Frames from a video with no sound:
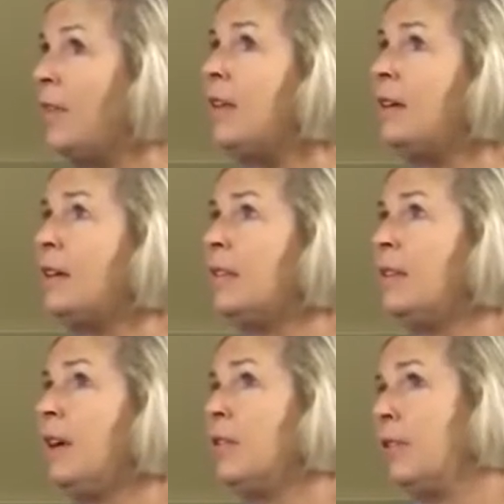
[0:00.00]
And then
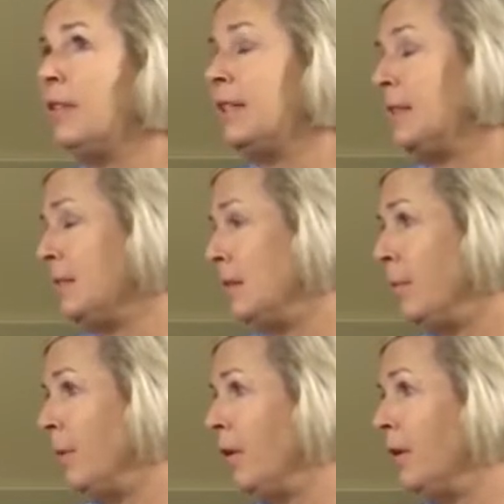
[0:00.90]
the other thing that
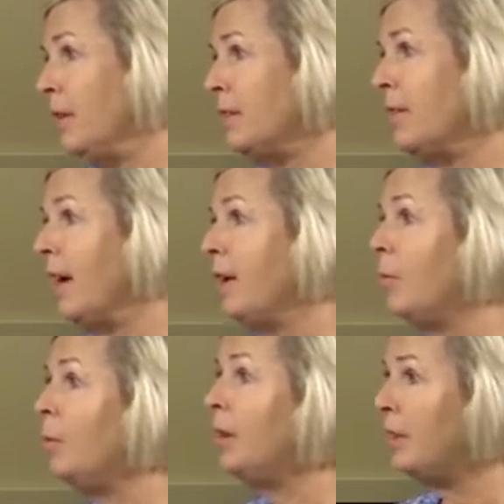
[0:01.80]
sets it apart is
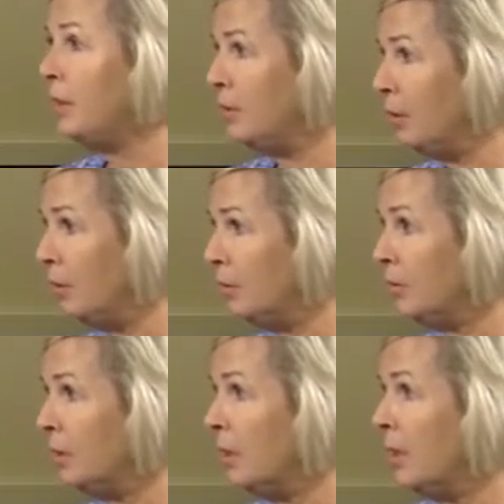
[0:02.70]
that when an adult
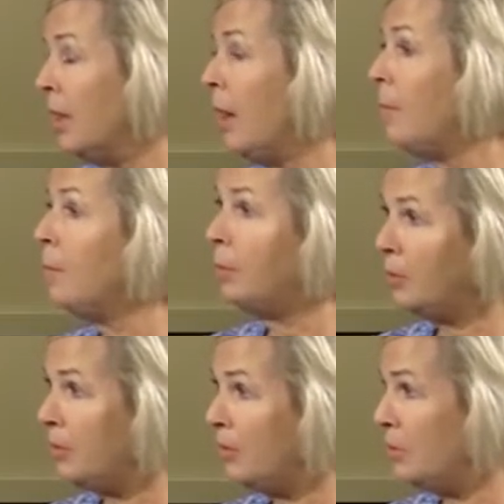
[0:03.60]
um,
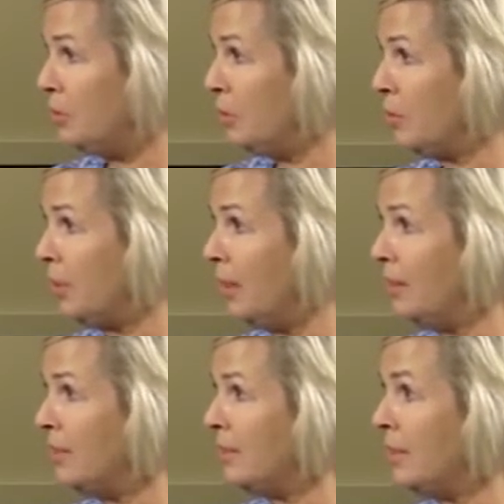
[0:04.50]
purchases Juice
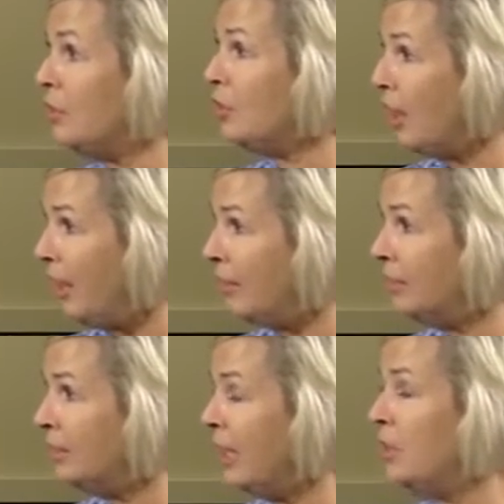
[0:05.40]
Plus, a
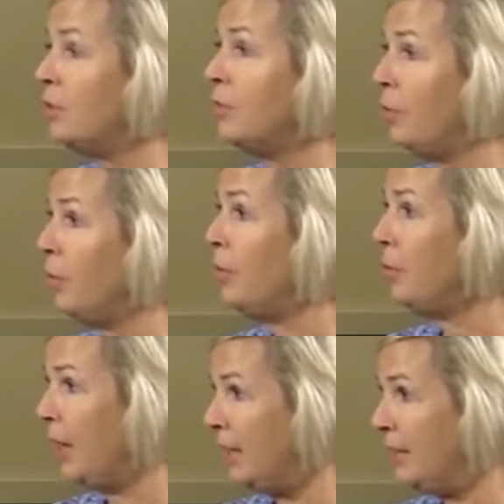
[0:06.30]
child ages 4
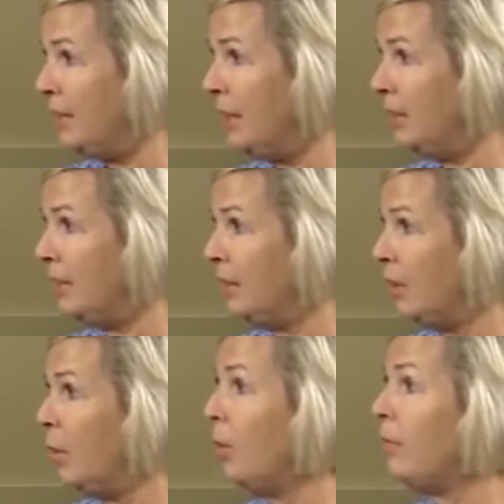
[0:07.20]
through 18
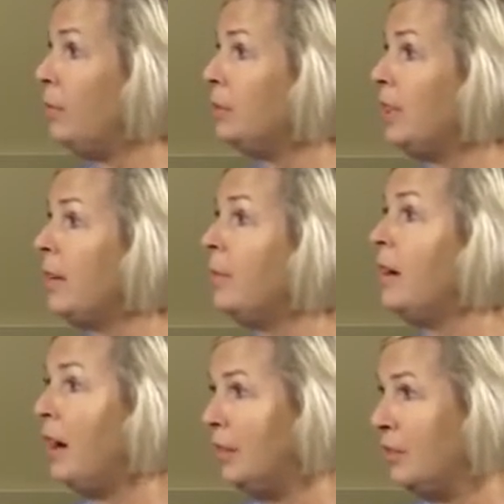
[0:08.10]
or a full
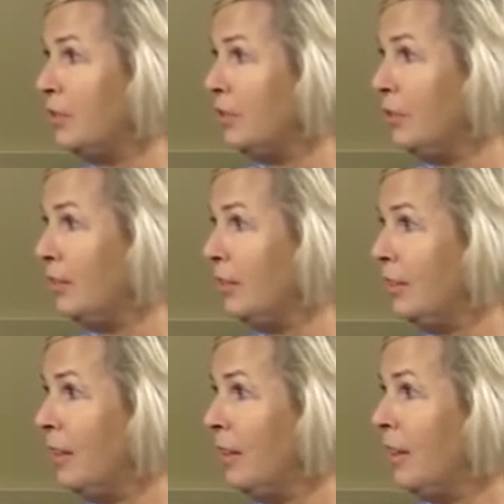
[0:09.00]
time college
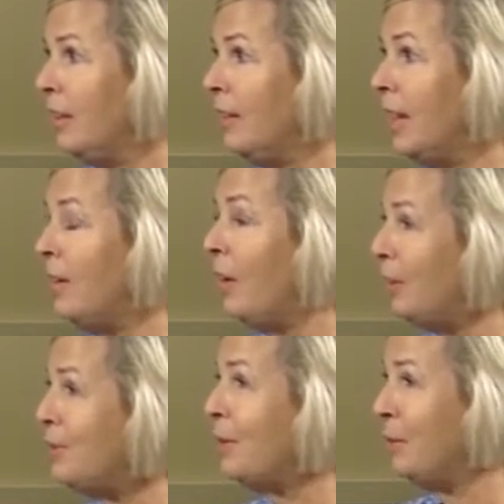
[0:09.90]
student can
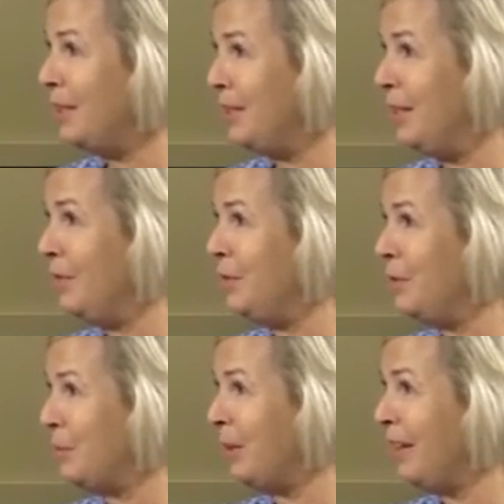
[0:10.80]
also receive
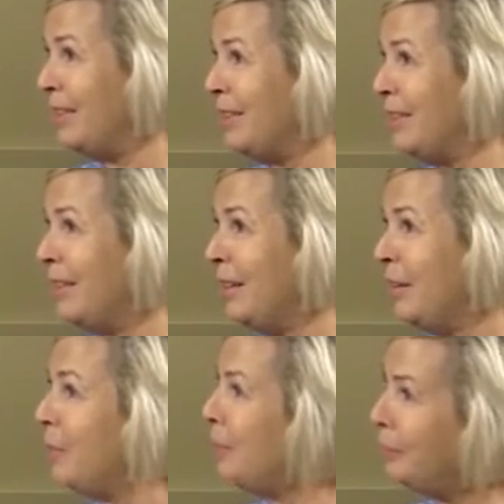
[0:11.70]
Juice Plus
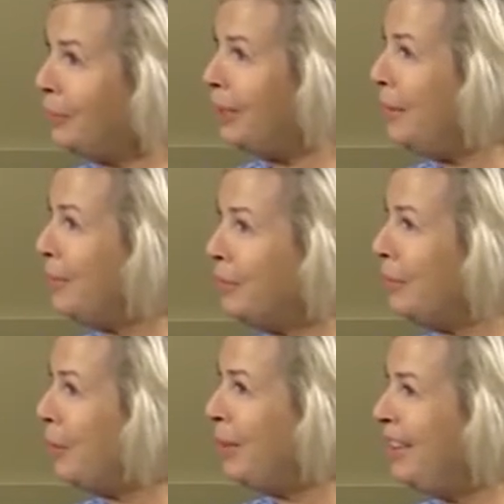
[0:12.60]
for free for
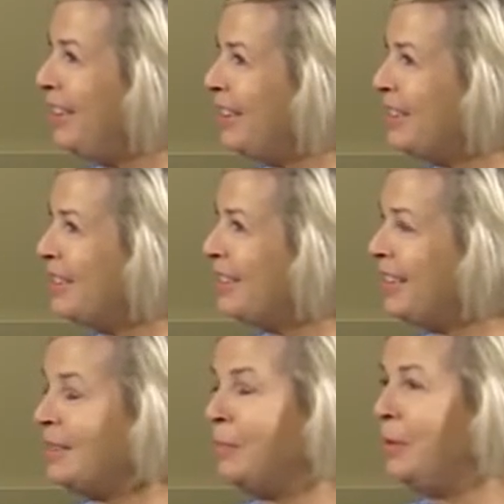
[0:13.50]
four years.
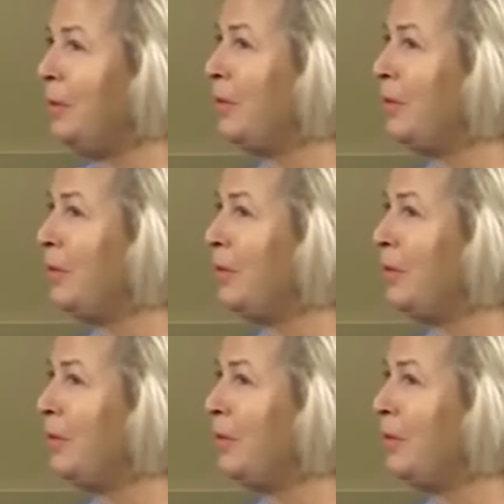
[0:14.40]
That's for